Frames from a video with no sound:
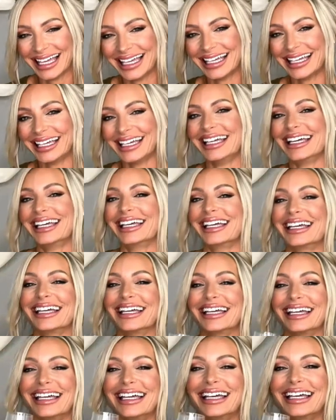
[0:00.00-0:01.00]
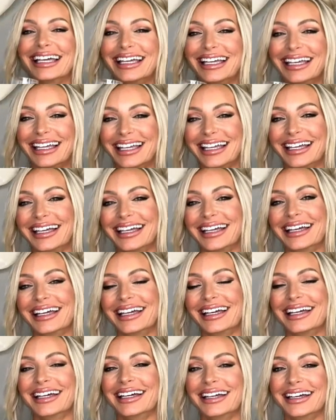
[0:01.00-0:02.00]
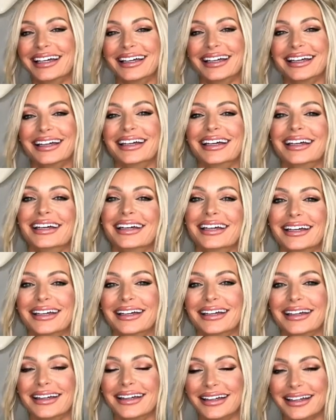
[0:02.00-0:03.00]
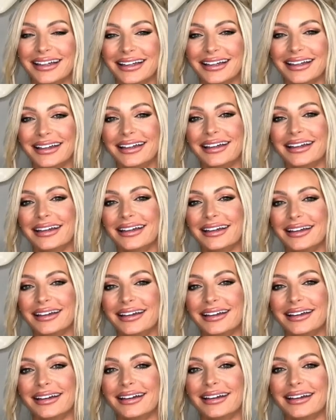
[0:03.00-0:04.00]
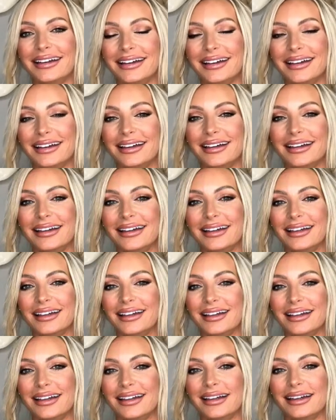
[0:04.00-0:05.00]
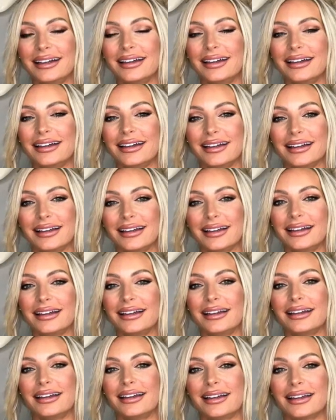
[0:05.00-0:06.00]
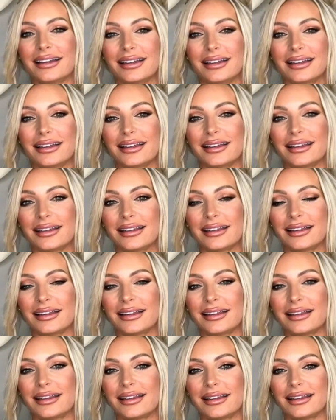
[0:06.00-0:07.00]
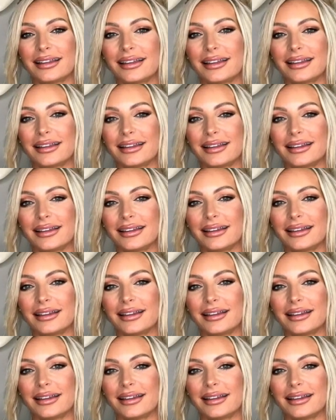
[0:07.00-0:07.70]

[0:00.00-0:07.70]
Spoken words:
No words are spoken by the person on screen.